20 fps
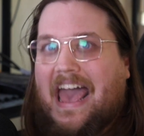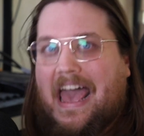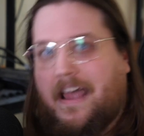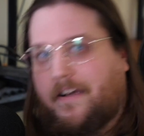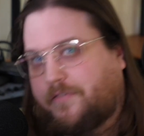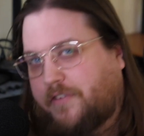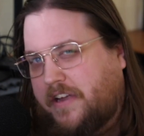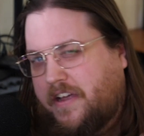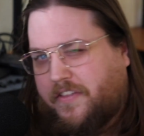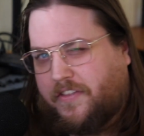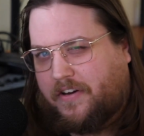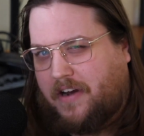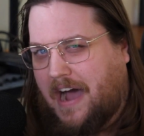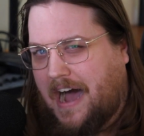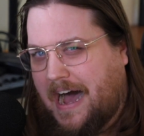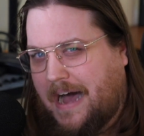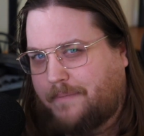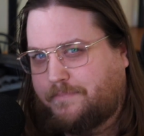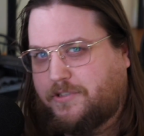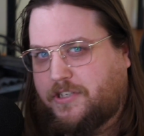every other
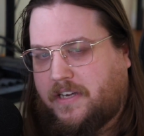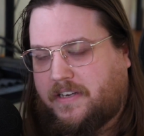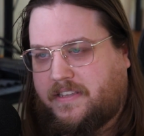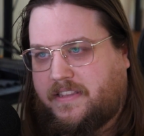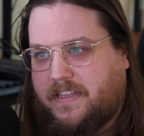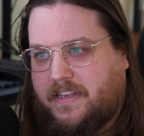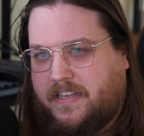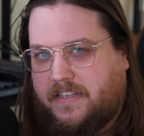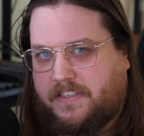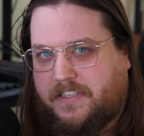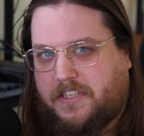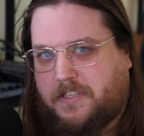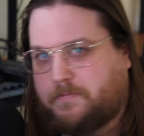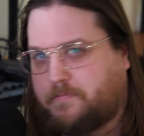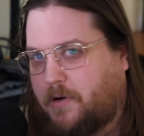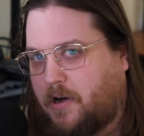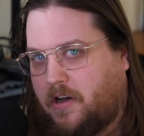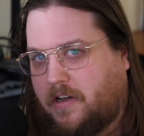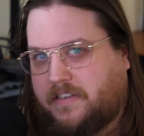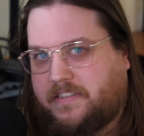object that has
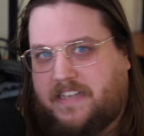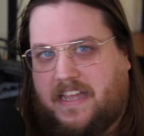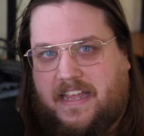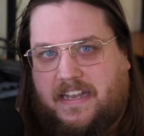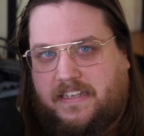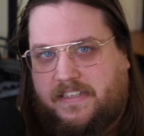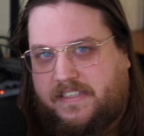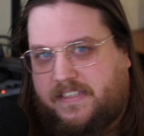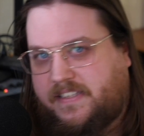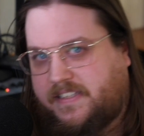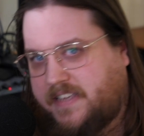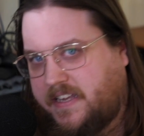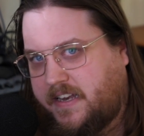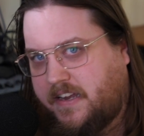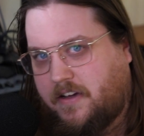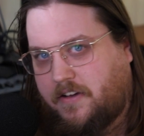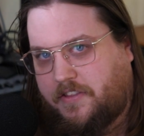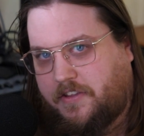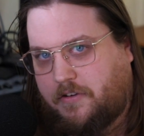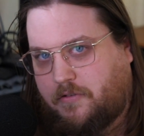spawned and is
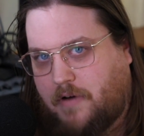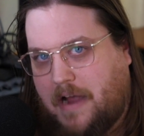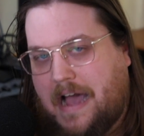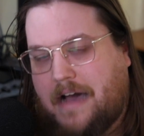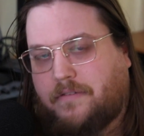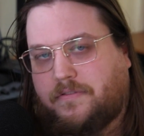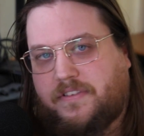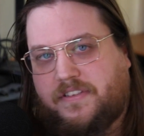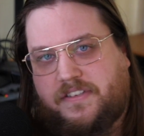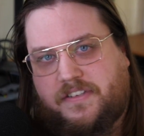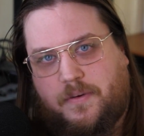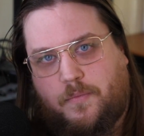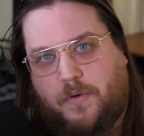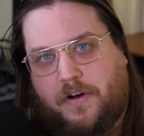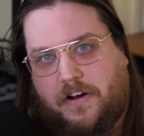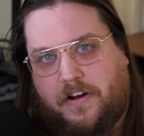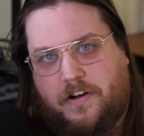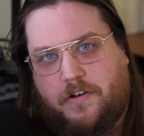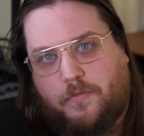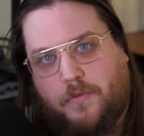sitting on the ground
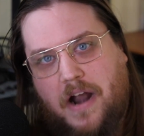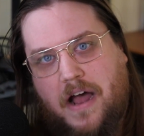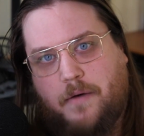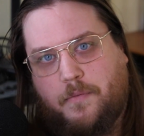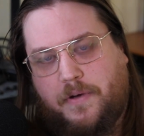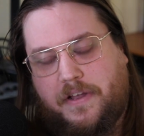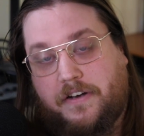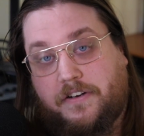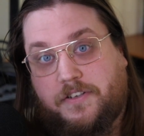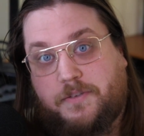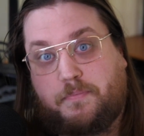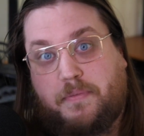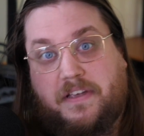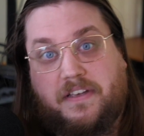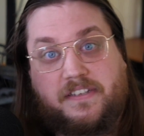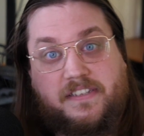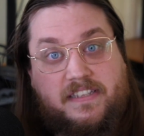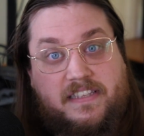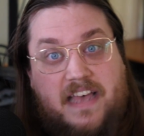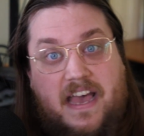somewhere in rot wieners,
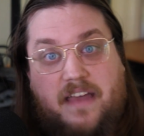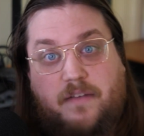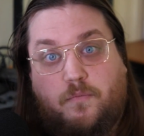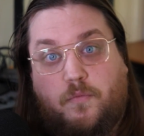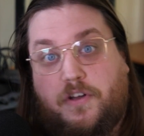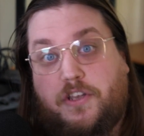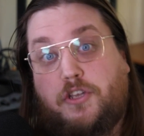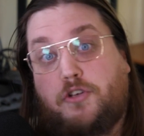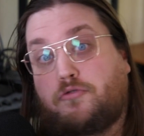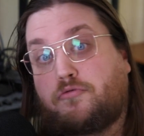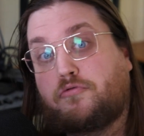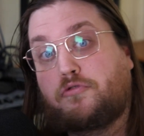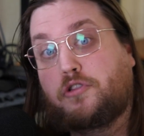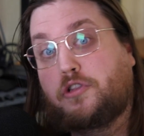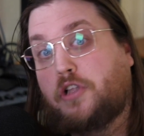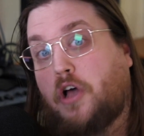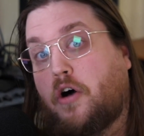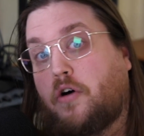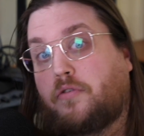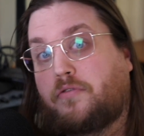because then when you
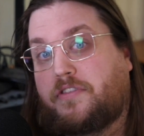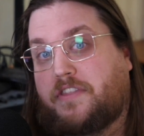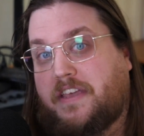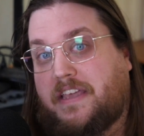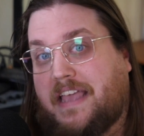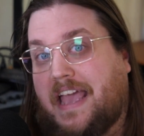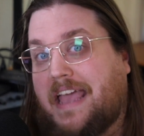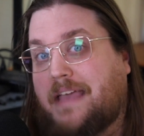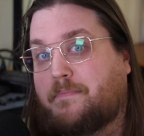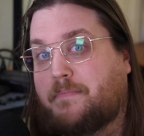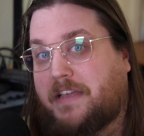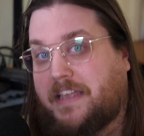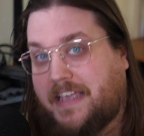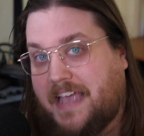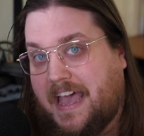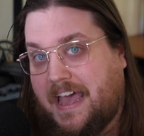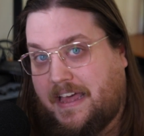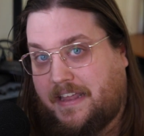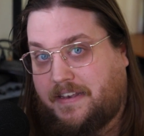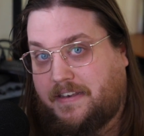load the game
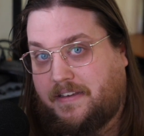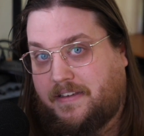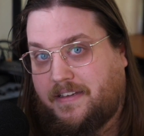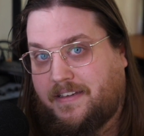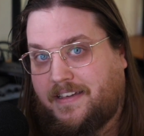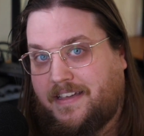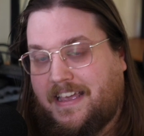again